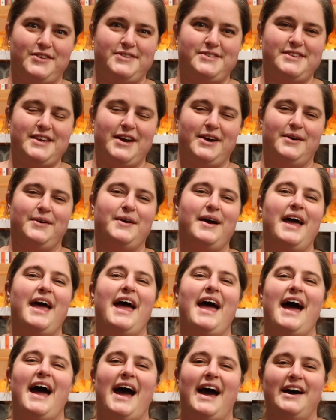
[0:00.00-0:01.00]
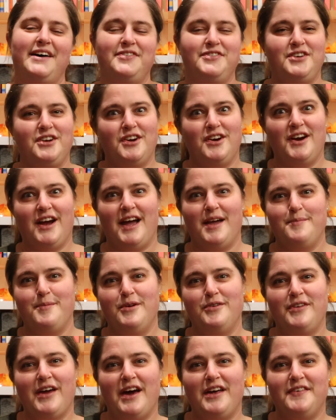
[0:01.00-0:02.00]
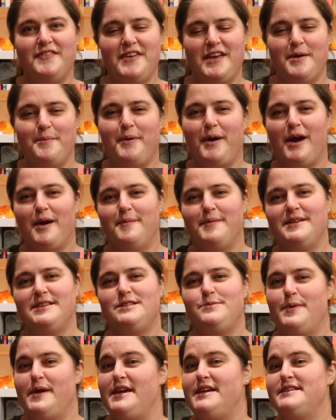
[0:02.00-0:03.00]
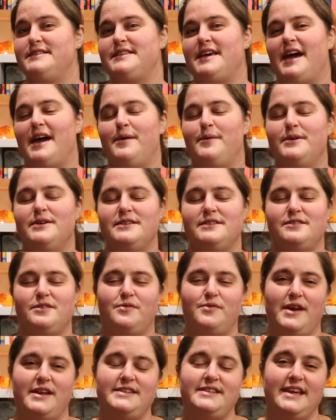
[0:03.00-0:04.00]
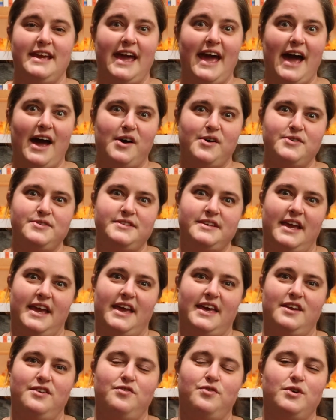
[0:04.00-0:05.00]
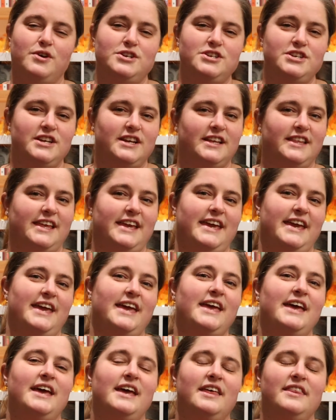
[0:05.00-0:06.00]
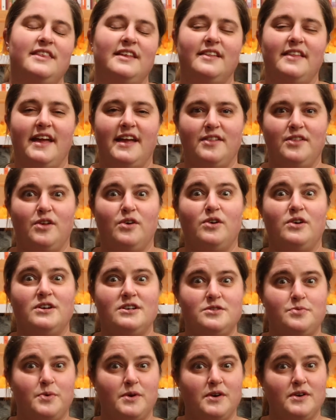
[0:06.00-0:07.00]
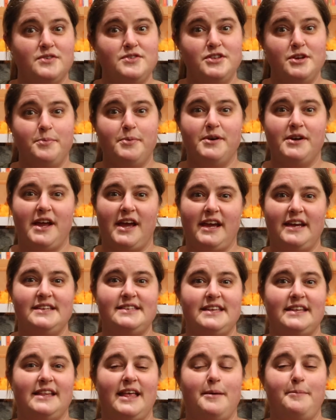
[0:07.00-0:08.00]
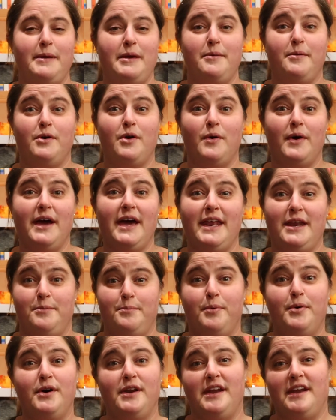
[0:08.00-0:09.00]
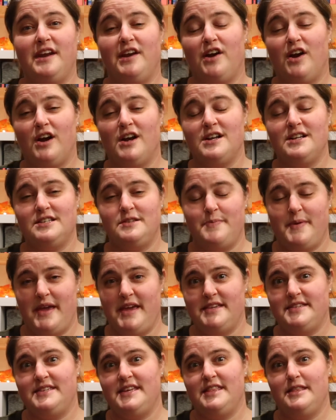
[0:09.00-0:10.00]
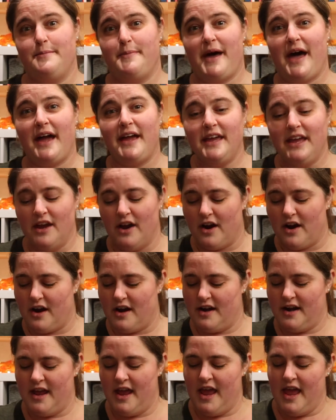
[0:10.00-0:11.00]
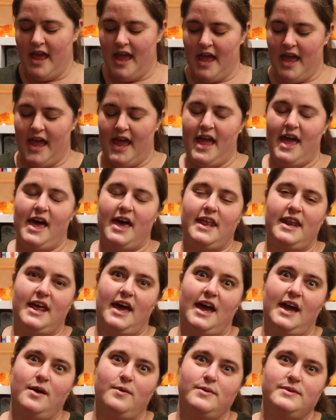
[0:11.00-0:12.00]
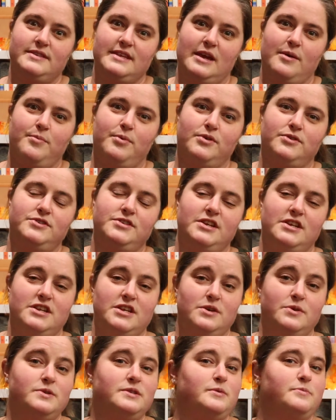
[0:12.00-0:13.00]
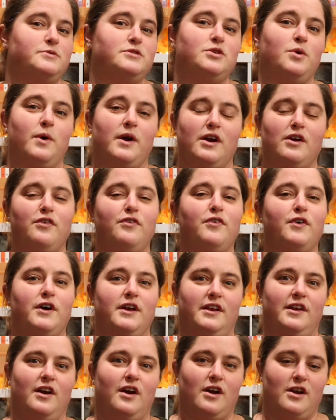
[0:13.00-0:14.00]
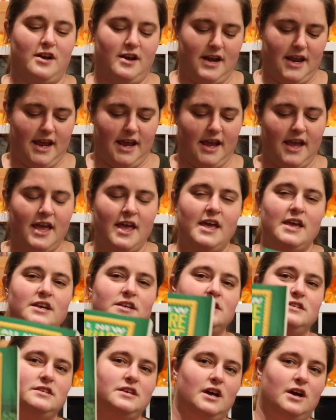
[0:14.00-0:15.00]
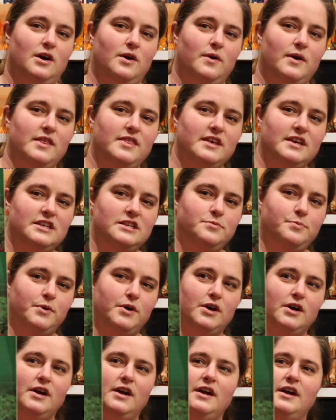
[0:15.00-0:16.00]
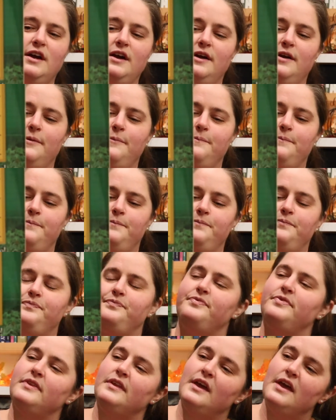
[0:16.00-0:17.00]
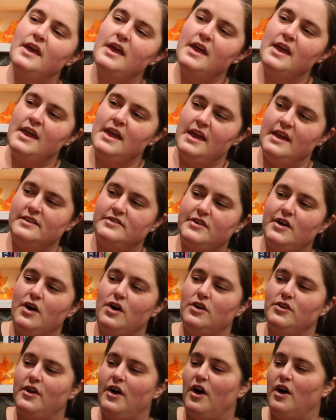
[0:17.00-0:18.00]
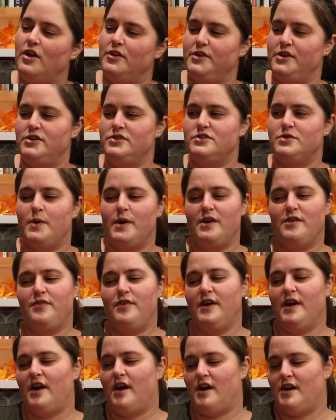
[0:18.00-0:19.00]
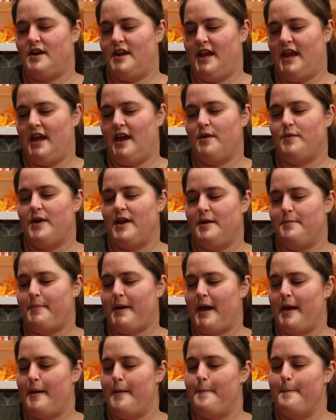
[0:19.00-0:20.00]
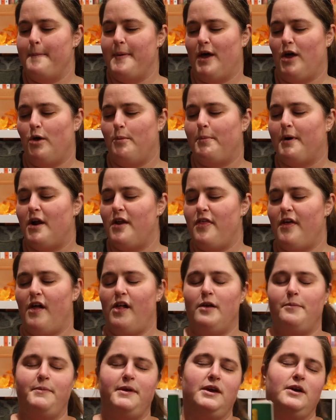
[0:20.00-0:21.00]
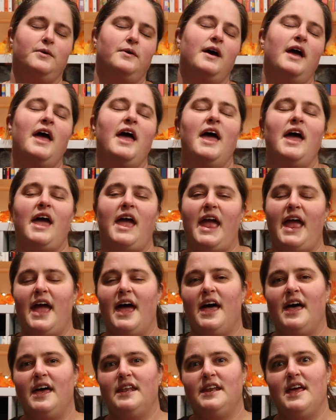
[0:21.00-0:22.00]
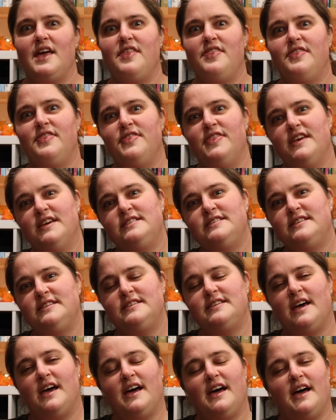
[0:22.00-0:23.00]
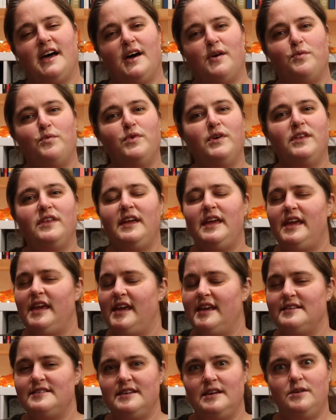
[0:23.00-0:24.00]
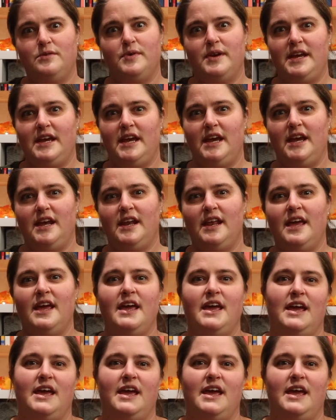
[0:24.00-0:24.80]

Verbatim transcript: So after I moved out of the apartment space, I was renting a house and fortunately the landlords were super nice and let me go ahead and put in a garden space in the backyard and I was able to do some square foot gardening. So this book is called All New Square Foot Gardening, written by Mel Bartholomew. And this is a really easy read.